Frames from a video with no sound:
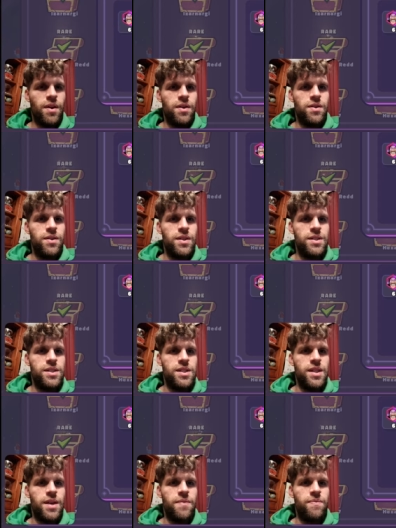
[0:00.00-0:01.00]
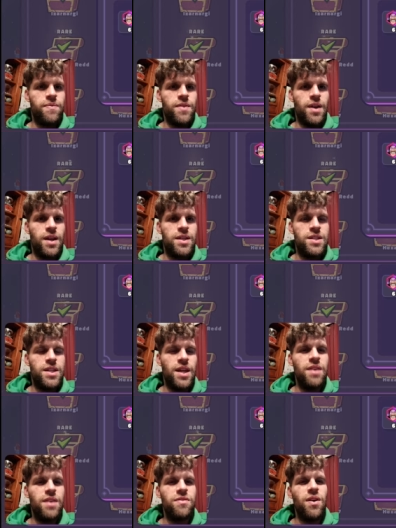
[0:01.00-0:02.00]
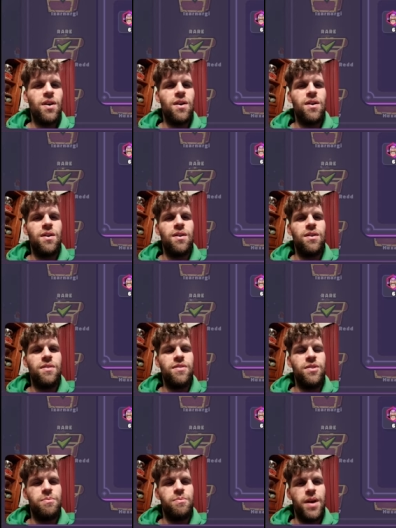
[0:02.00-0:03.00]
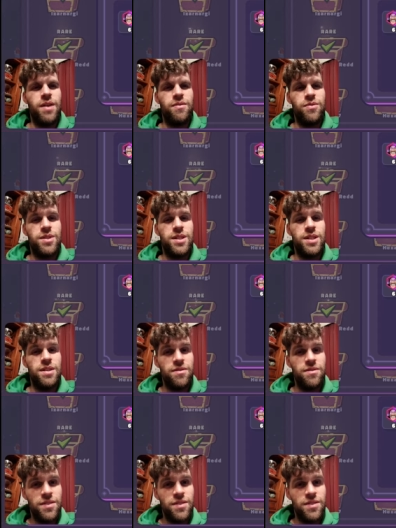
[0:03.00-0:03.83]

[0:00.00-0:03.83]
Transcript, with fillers: you can see that. Uh, Chief, oh, I feel bad for Chief.